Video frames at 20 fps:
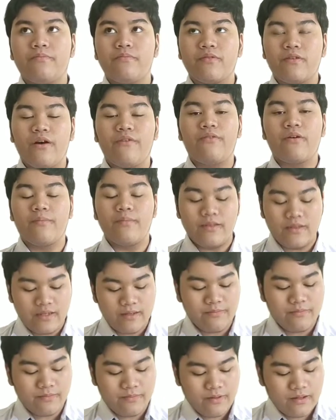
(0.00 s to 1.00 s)
government
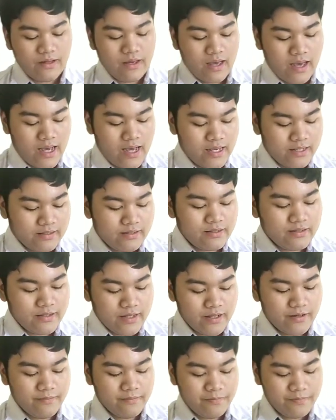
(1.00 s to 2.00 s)
team has
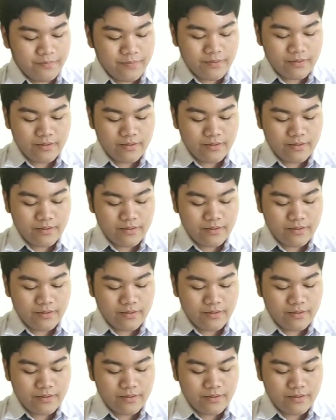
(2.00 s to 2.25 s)
said.